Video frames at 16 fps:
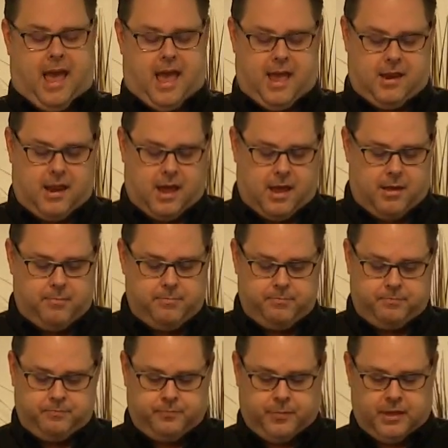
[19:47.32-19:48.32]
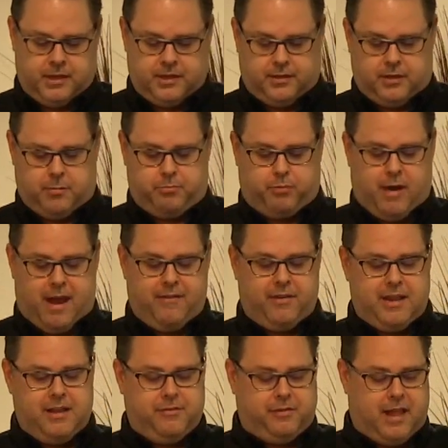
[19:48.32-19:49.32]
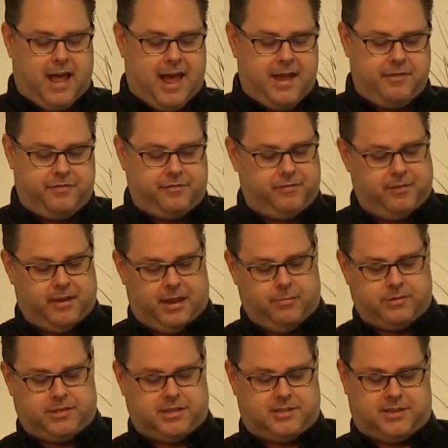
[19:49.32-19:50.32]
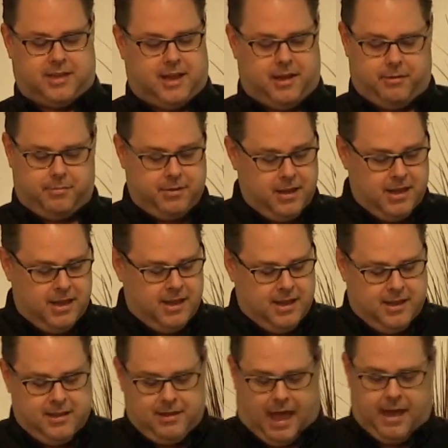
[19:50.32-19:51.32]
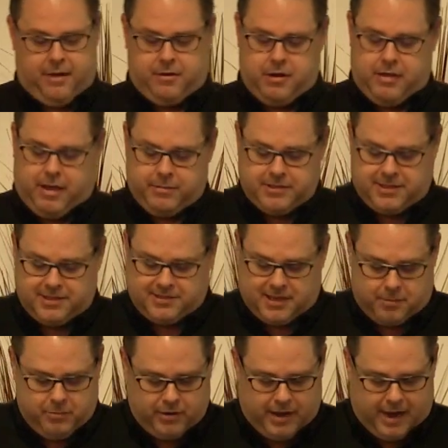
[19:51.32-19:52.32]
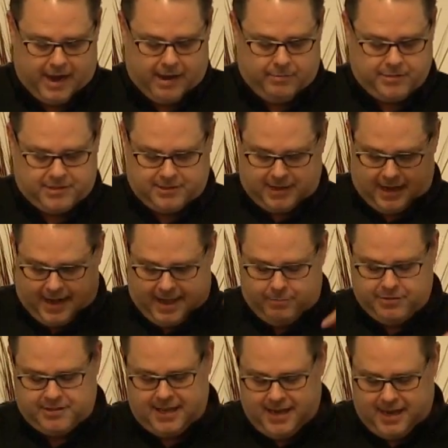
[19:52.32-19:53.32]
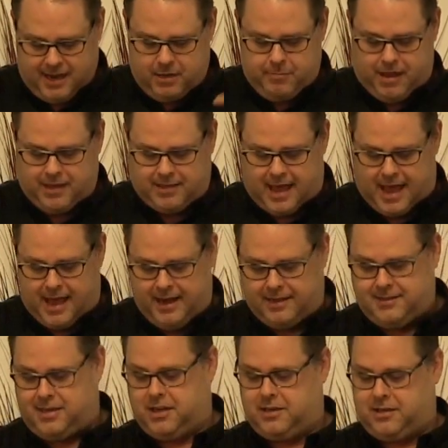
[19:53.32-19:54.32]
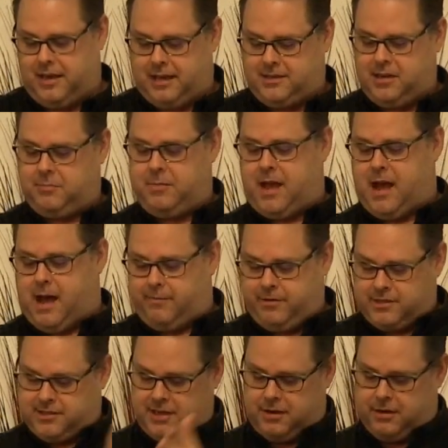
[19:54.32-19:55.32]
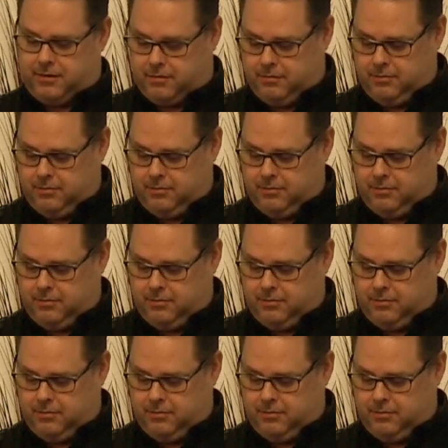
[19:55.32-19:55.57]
And um, the brevity of life, it was just, uh, I don't know, that was the summer, and I was, and I was thinking about that, and it took, it took me obviously